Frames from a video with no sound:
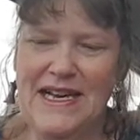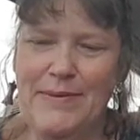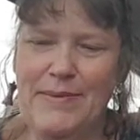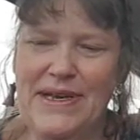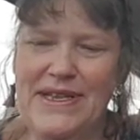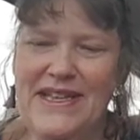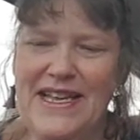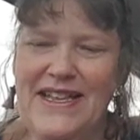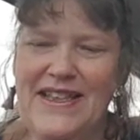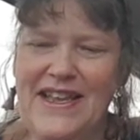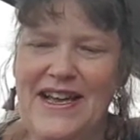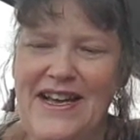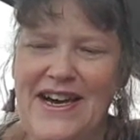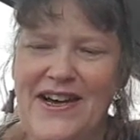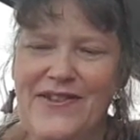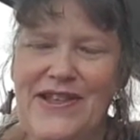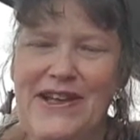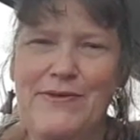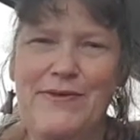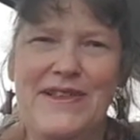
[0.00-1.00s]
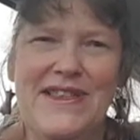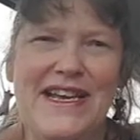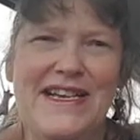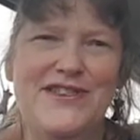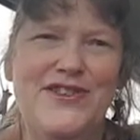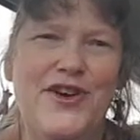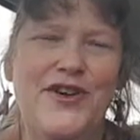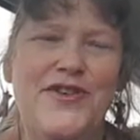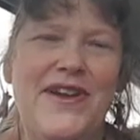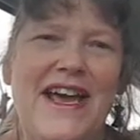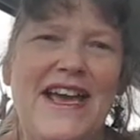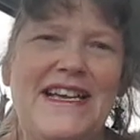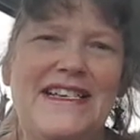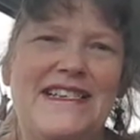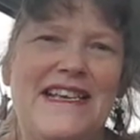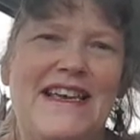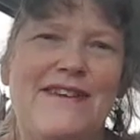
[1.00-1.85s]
But then I think when they donate